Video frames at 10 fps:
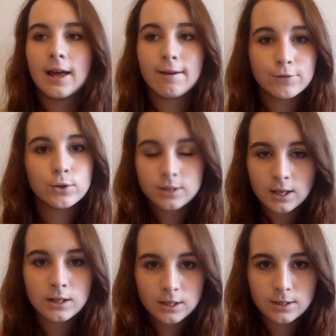If your
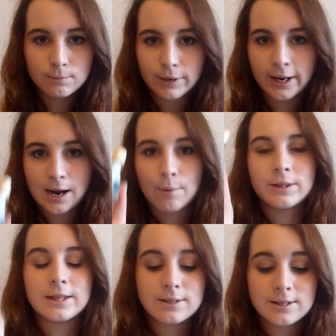skin doesn't break out
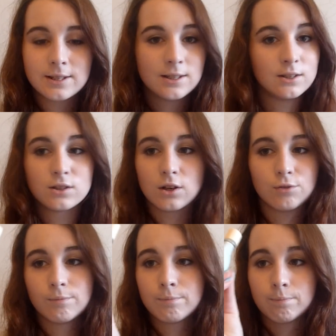with this, this is
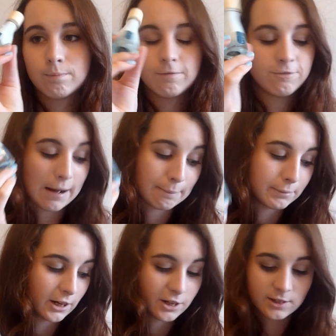
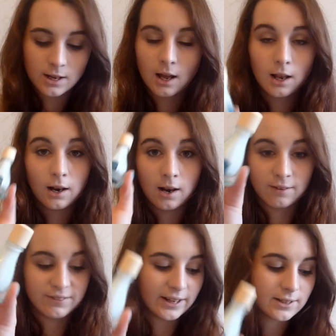fabulous.
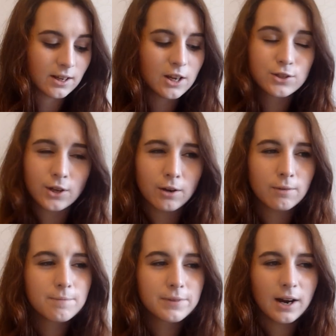Love it.
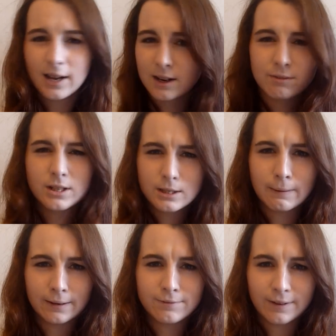So I love it
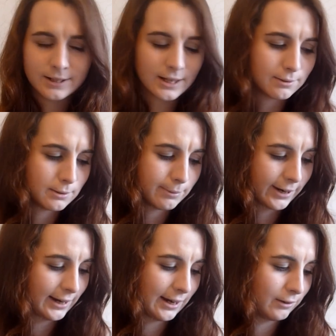despite the fact it gives you
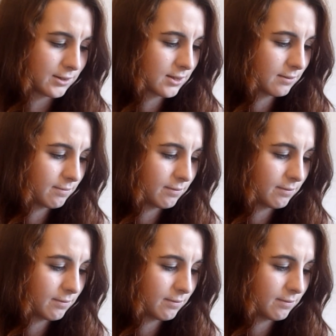breakouts.